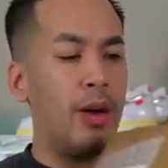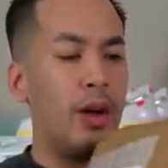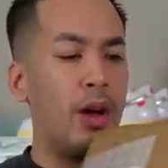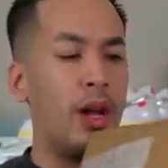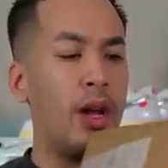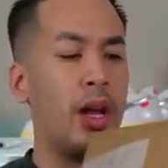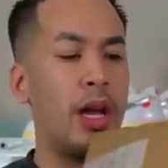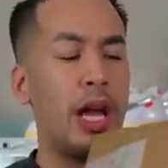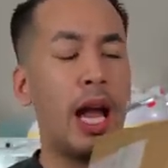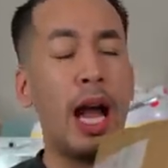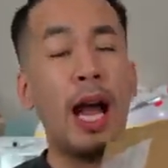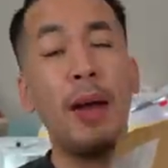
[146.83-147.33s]

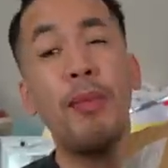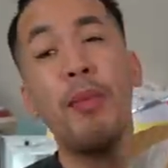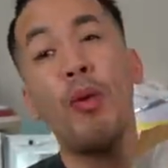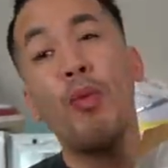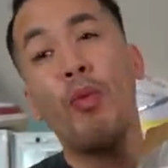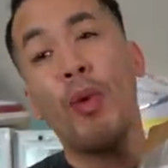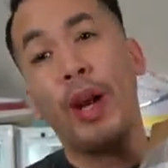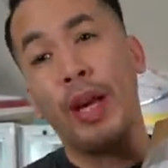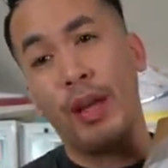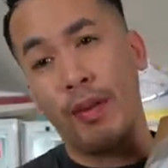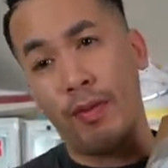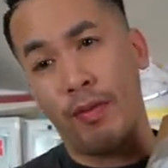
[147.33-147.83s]
of, I've been
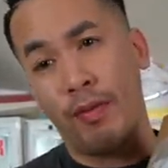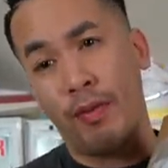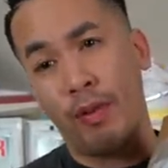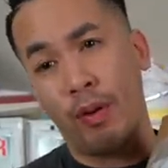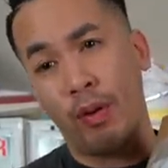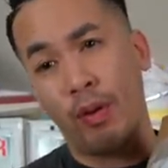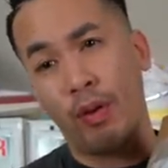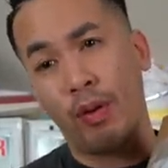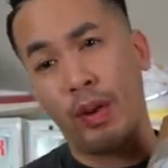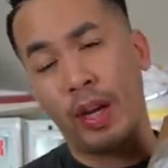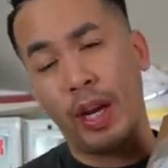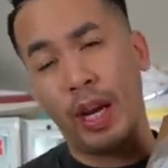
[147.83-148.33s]
waiting
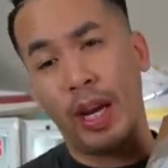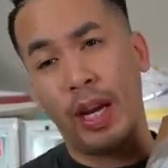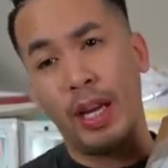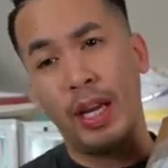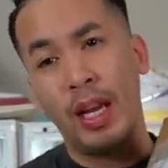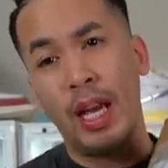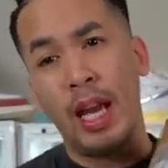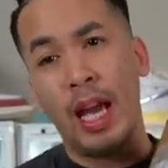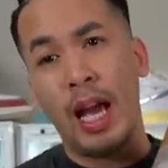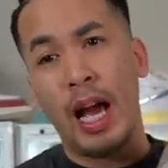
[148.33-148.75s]
for, okay?